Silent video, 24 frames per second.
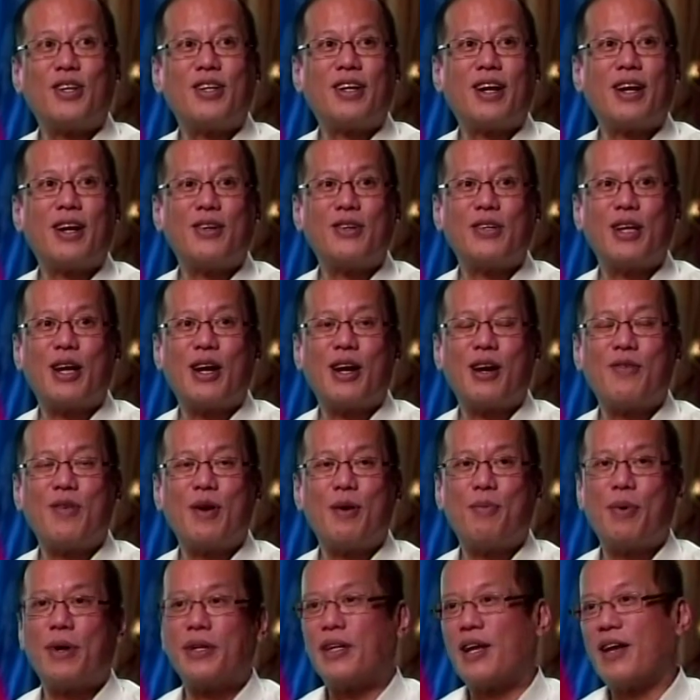a turnaround in
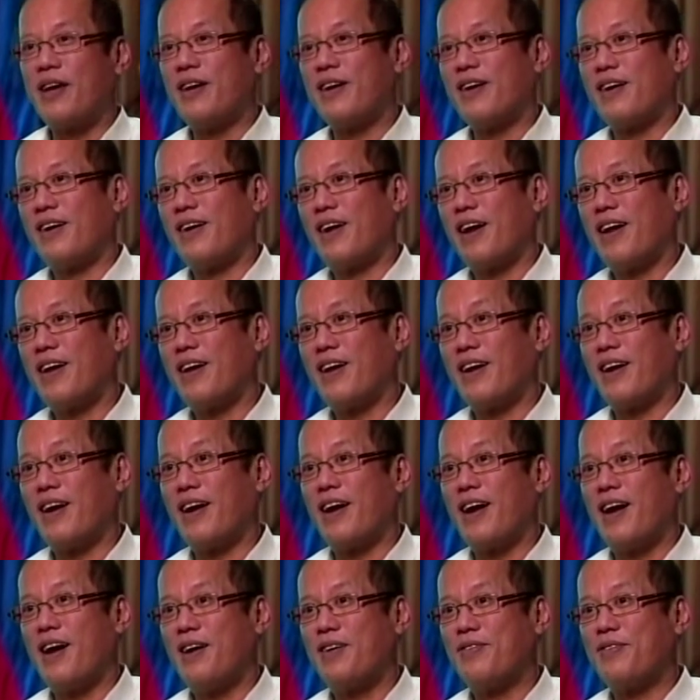roughly about a year
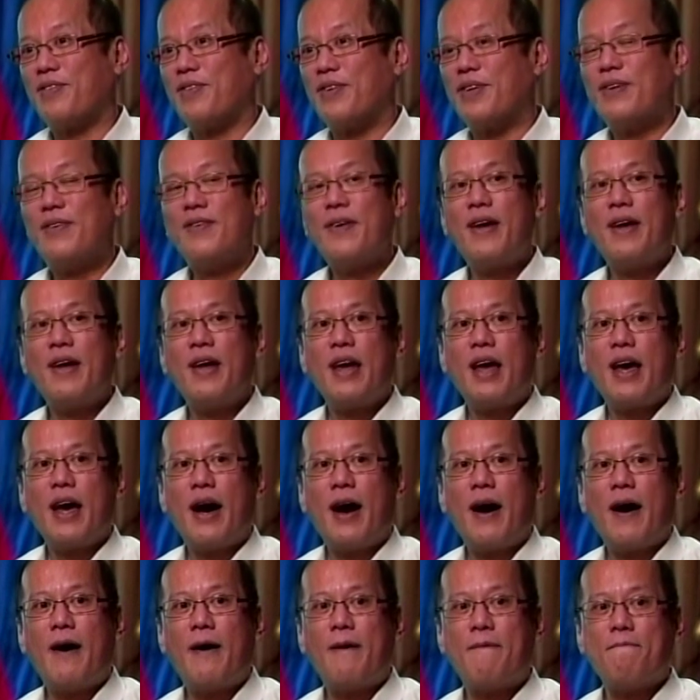and a half. No?
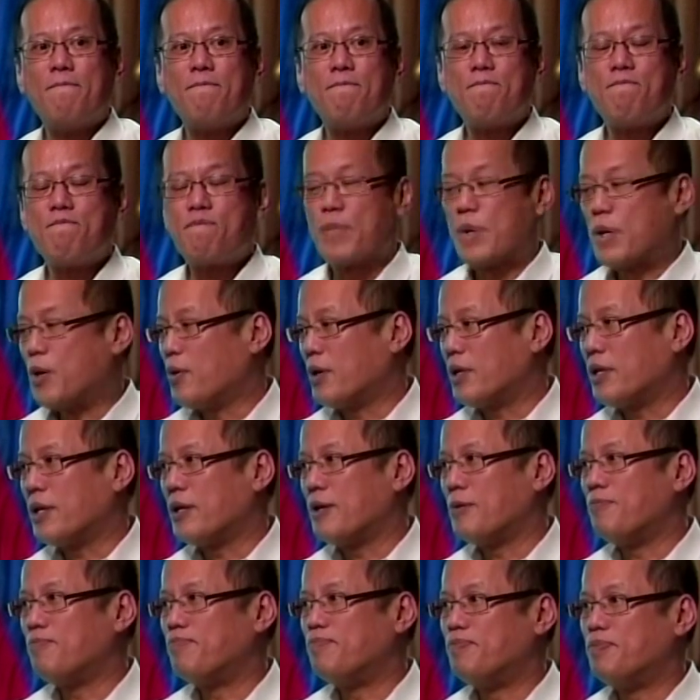Look at
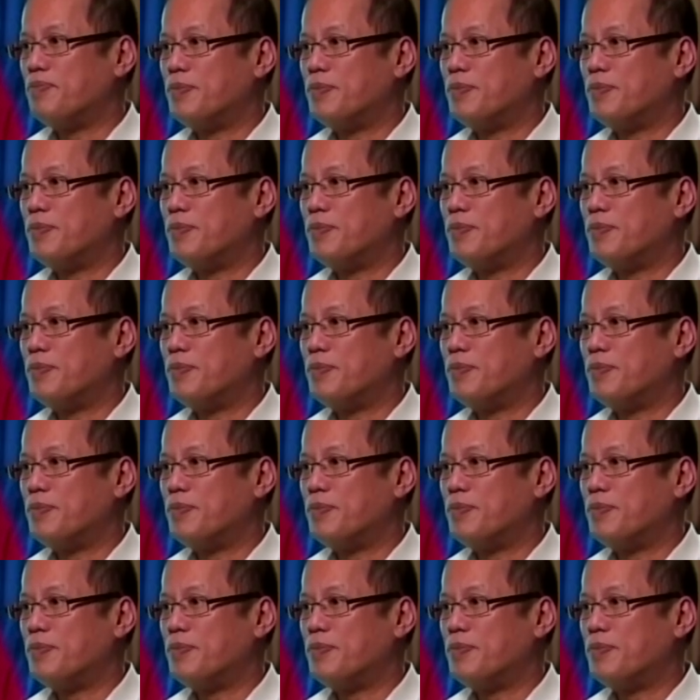the...